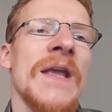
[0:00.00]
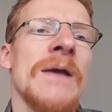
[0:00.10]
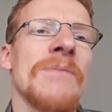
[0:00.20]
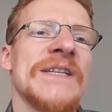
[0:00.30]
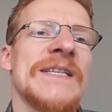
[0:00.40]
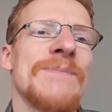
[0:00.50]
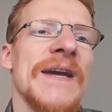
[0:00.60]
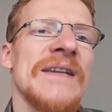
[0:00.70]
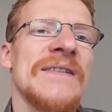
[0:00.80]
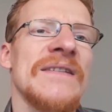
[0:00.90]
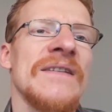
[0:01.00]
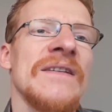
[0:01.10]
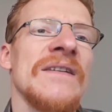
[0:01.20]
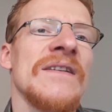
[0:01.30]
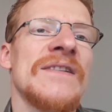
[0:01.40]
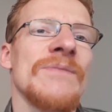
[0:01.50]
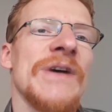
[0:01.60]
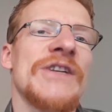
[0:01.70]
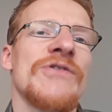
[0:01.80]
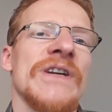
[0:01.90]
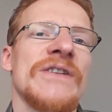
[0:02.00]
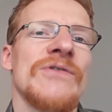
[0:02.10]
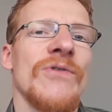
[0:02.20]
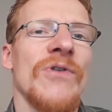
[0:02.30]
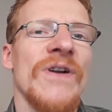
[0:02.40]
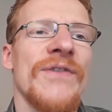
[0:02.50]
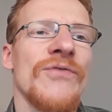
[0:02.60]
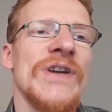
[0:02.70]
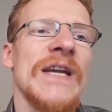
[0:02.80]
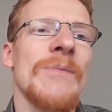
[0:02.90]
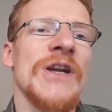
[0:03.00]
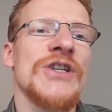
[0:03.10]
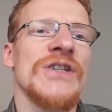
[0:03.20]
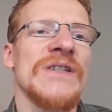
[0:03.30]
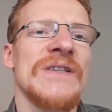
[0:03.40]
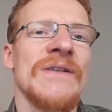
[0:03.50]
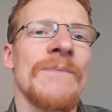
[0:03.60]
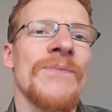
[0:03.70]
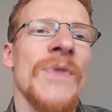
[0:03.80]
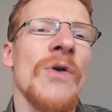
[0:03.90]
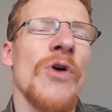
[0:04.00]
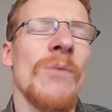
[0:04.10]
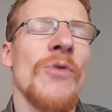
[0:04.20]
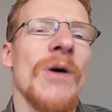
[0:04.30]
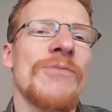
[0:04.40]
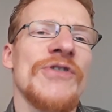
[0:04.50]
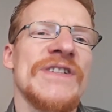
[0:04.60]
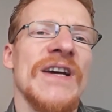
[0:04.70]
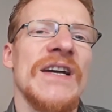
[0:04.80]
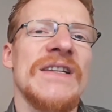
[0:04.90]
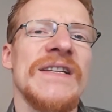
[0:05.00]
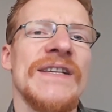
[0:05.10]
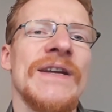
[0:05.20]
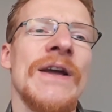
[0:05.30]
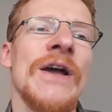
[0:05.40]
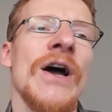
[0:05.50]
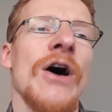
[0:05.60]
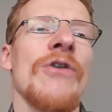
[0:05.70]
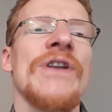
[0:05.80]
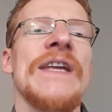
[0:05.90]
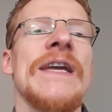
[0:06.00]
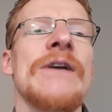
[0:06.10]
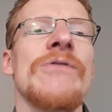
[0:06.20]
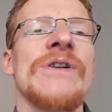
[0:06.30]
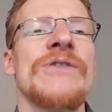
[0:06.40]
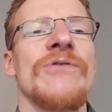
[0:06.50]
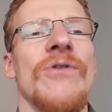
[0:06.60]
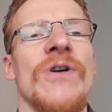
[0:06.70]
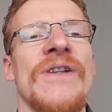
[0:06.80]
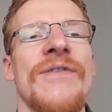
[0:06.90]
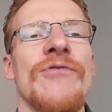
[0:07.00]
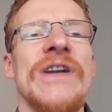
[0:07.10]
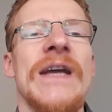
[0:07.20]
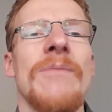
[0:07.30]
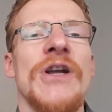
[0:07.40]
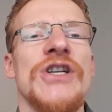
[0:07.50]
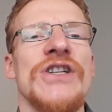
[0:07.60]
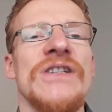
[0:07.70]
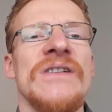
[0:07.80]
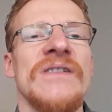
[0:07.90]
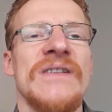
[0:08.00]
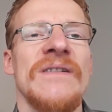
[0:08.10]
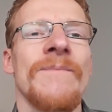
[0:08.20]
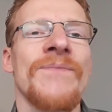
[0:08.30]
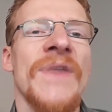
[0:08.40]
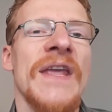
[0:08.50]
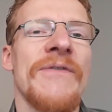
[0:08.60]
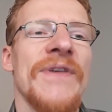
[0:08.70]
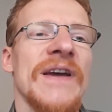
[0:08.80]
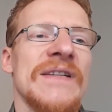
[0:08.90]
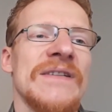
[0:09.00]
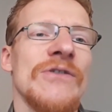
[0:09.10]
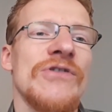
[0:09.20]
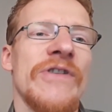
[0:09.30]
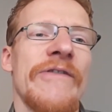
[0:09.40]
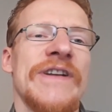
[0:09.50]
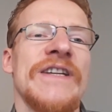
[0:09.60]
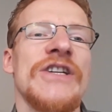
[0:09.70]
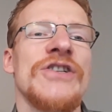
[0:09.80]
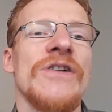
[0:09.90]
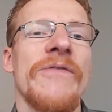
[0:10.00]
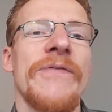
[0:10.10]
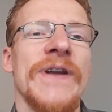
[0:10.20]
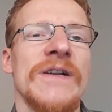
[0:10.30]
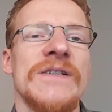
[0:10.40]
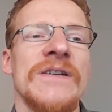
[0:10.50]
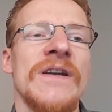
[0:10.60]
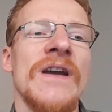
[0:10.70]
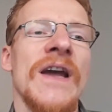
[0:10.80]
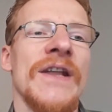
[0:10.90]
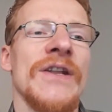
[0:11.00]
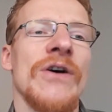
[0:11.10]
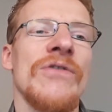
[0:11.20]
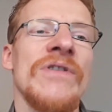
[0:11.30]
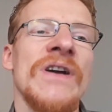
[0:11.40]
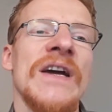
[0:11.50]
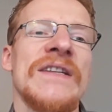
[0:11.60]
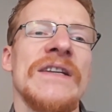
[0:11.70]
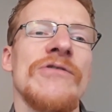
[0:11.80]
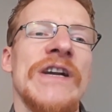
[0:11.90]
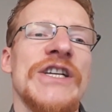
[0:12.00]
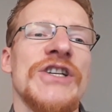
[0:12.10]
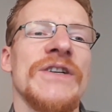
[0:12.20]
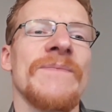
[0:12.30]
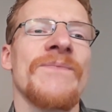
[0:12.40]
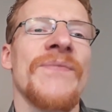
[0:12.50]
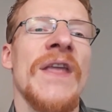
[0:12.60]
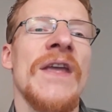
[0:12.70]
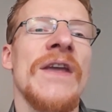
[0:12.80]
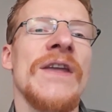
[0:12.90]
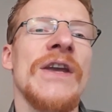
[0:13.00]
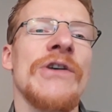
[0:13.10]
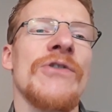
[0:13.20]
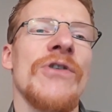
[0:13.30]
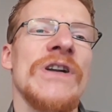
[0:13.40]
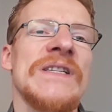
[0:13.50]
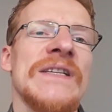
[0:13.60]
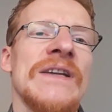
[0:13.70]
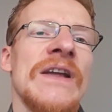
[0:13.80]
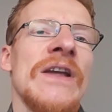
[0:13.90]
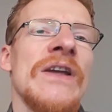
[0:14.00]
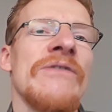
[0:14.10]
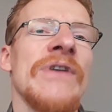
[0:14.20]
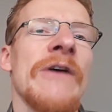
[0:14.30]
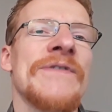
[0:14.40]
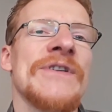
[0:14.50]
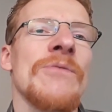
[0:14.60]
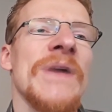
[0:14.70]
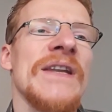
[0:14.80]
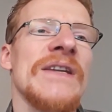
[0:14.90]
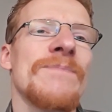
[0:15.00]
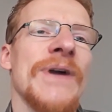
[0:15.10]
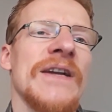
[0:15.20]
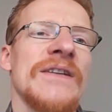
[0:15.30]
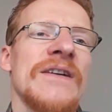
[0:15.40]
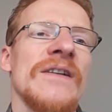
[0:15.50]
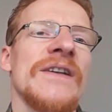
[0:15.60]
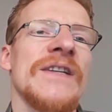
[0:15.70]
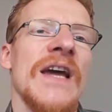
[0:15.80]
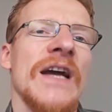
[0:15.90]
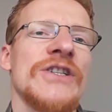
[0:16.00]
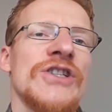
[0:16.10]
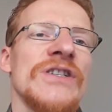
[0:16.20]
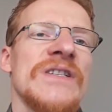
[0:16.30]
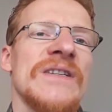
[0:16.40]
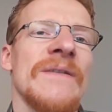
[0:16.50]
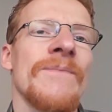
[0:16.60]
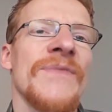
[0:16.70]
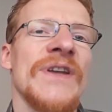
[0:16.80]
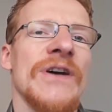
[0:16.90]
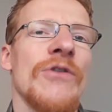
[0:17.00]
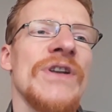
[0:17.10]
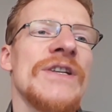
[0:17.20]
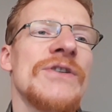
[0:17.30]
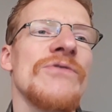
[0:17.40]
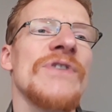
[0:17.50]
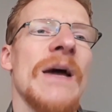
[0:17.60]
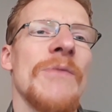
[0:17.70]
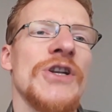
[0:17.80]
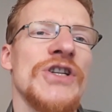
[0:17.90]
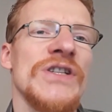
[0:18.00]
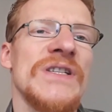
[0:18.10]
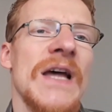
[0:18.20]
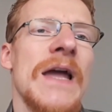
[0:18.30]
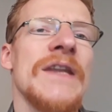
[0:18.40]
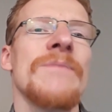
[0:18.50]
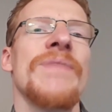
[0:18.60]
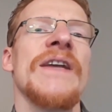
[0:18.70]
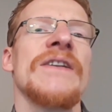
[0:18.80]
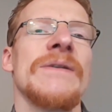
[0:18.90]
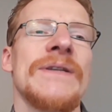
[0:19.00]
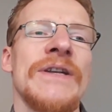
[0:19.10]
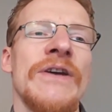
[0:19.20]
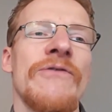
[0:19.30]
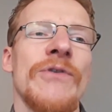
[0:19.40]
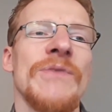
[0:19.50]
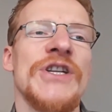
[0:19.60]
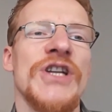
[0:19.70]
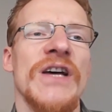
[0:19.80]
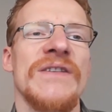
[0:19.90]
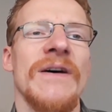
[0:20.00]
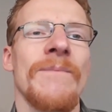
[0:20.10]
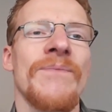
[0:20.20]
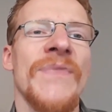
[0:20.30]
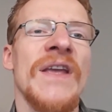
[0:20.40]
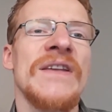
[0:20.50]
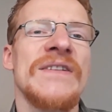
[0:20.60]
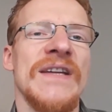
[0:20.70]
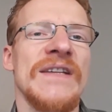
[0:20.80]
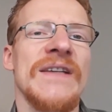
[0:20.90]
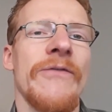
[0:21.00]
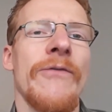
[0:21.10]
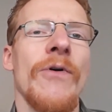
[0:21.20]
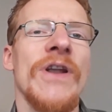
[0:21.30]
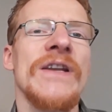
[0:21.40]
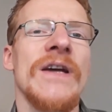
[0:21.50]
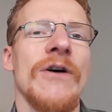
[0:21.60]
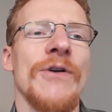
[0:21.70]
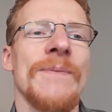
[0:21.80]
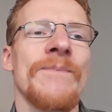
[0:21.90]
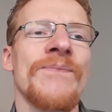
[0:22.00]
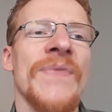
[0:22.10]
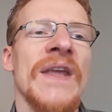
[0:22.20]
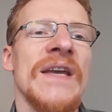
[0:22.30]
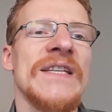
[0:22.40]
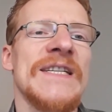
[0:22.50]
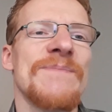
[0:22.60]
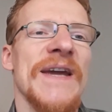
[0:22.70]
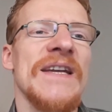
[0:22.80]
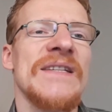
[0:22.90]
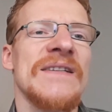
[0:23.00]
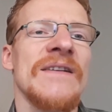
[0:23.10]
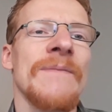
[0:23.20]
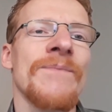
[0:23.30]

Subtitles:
But space is symmetric to all three dimensions, or more precisely, only equal to all three dimensions if there is no gravitational field and no acceleration. Here on Earth, we have so many particle interactions that only two dimensions are independent from each other. Things are falling down. In space,